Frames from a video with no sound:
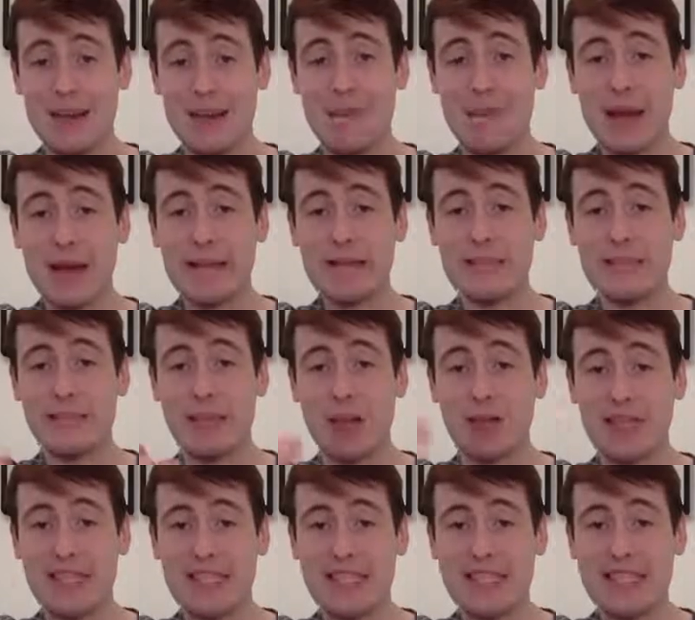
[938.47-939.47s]
bass
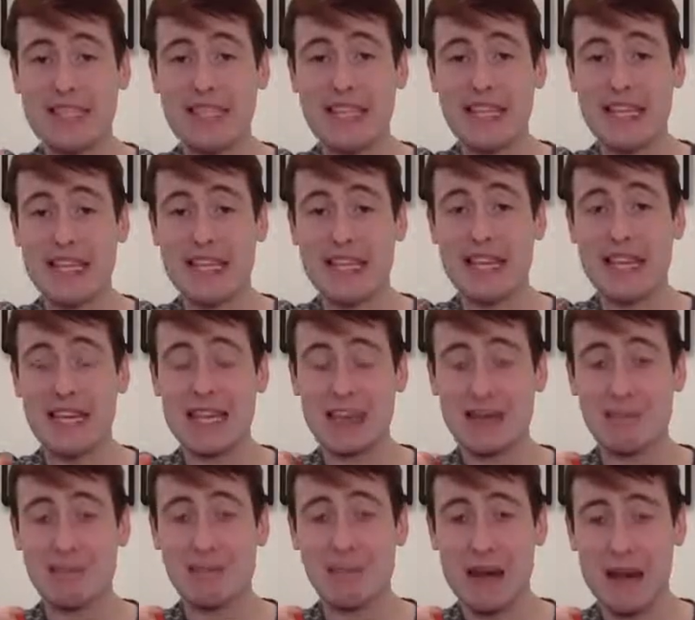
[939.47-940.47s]
note C in
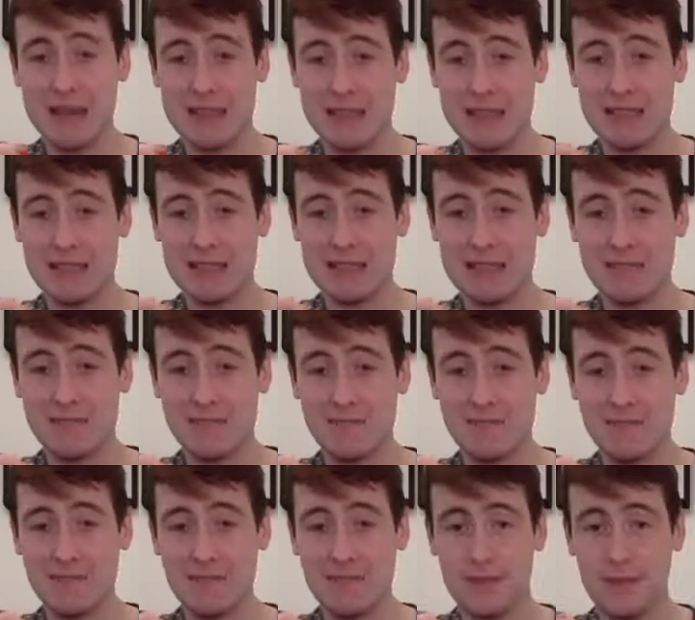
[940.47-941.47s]
the bass.
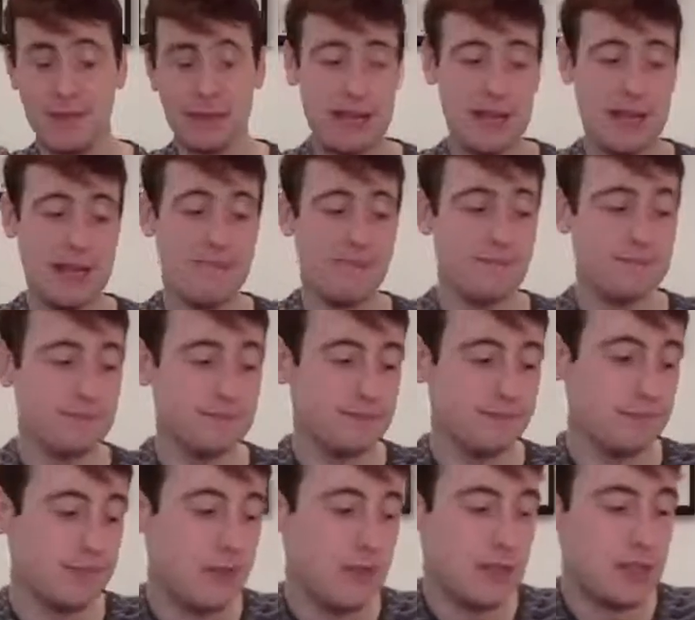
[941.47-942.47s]
Okay,
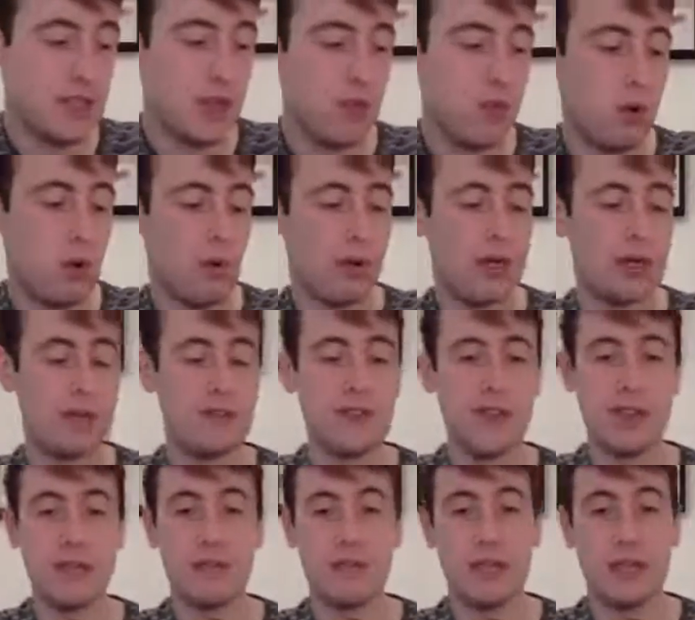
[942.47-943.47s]
so what we're going to
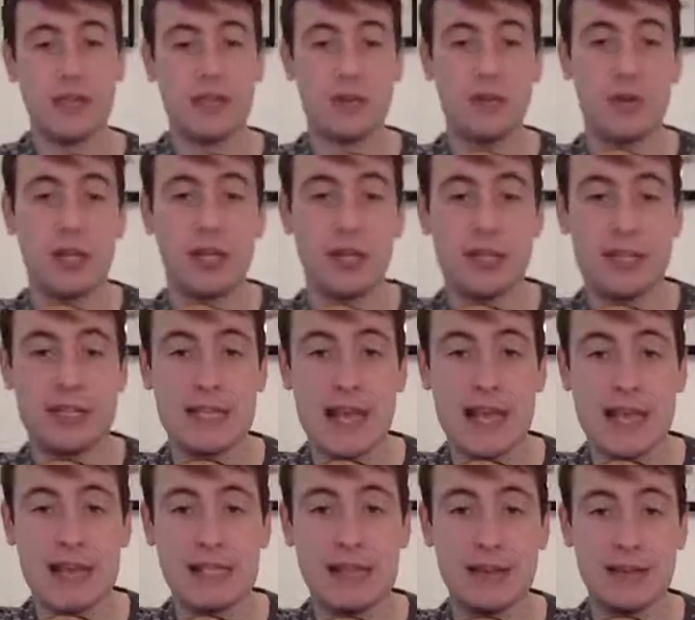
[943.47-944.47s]
do is we're going
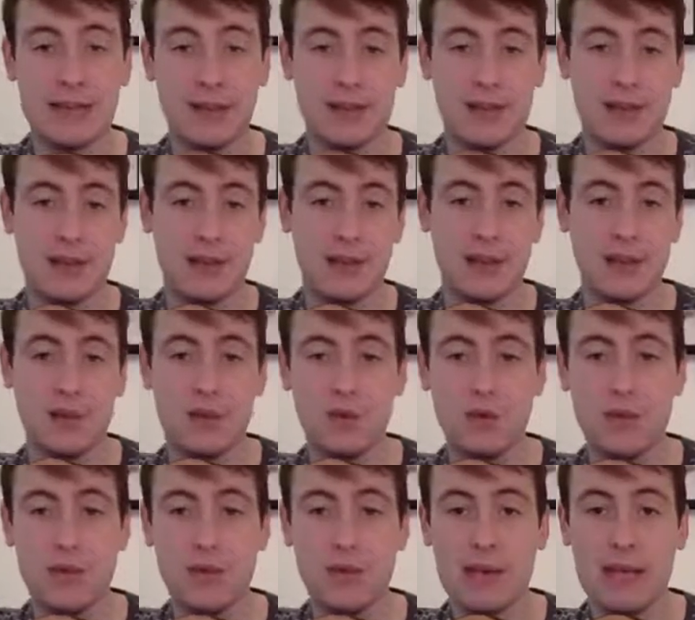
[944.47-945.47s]

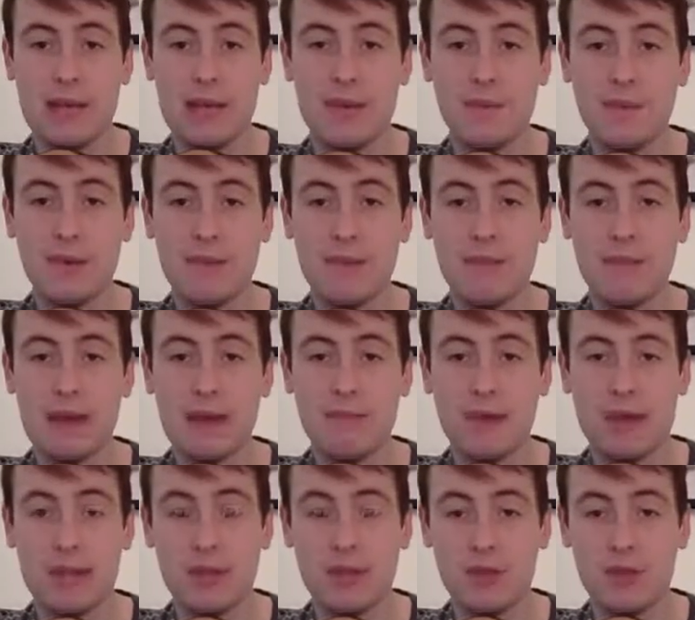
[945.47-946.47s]
to play that B flat
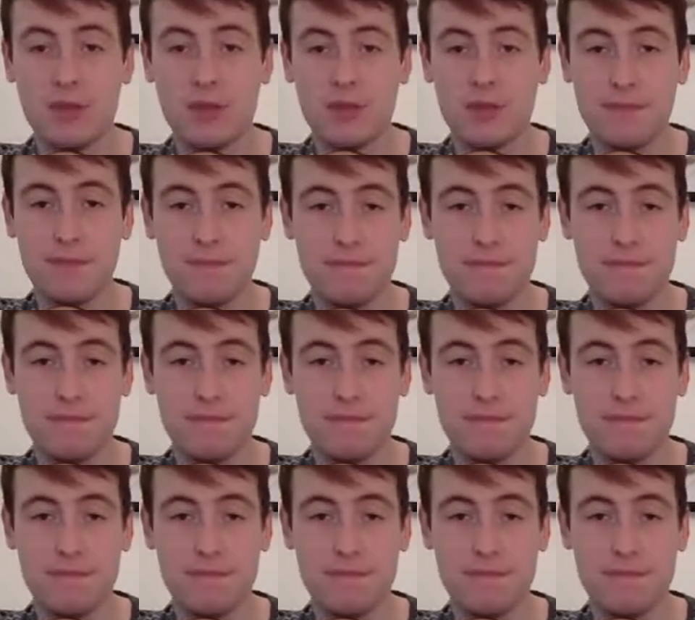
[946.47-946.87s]
major chord.